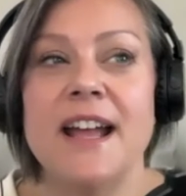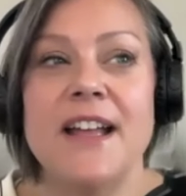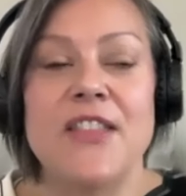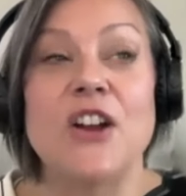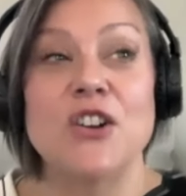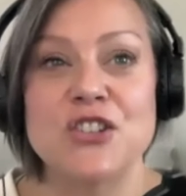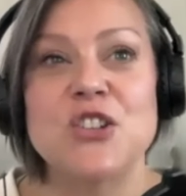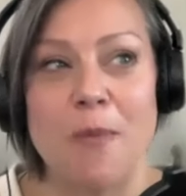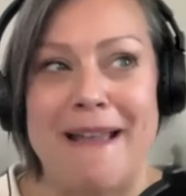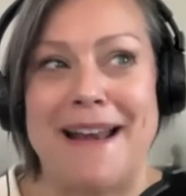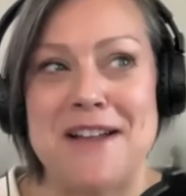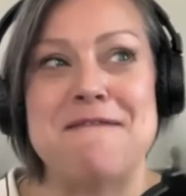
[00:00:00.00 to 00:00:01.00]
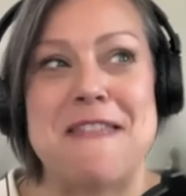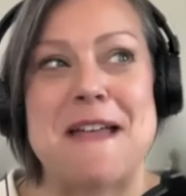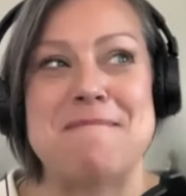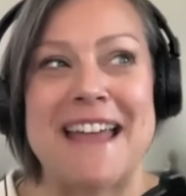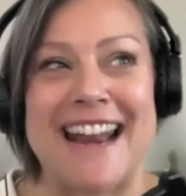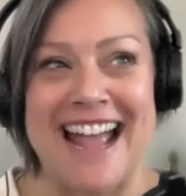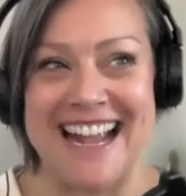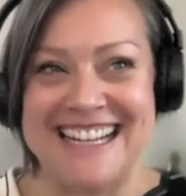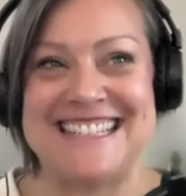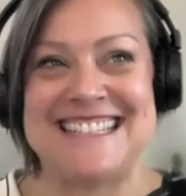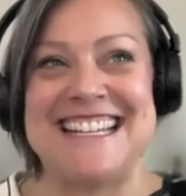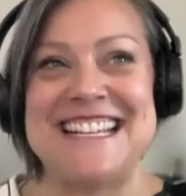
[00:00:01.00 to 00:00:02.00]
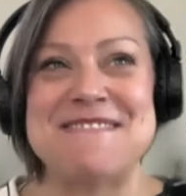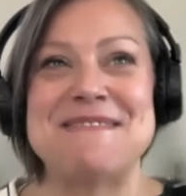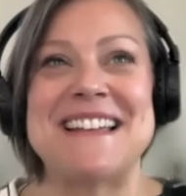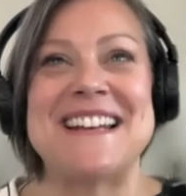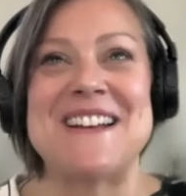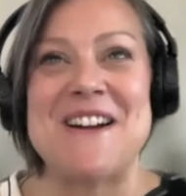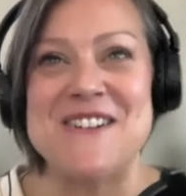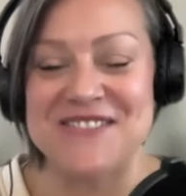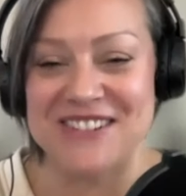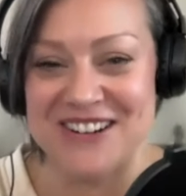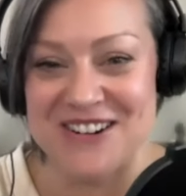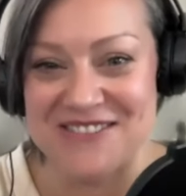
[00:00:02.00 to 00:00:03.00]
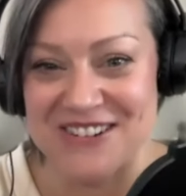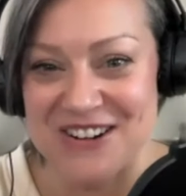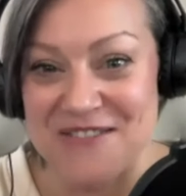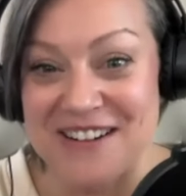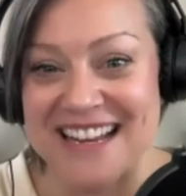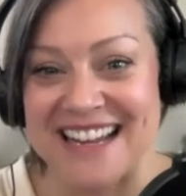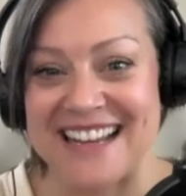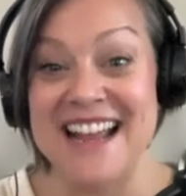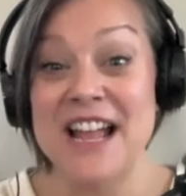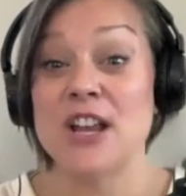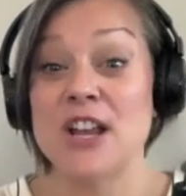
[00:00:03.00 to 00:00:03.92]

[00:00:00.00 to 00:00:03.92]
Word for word: there are so many of them that I see committed over and over and over again.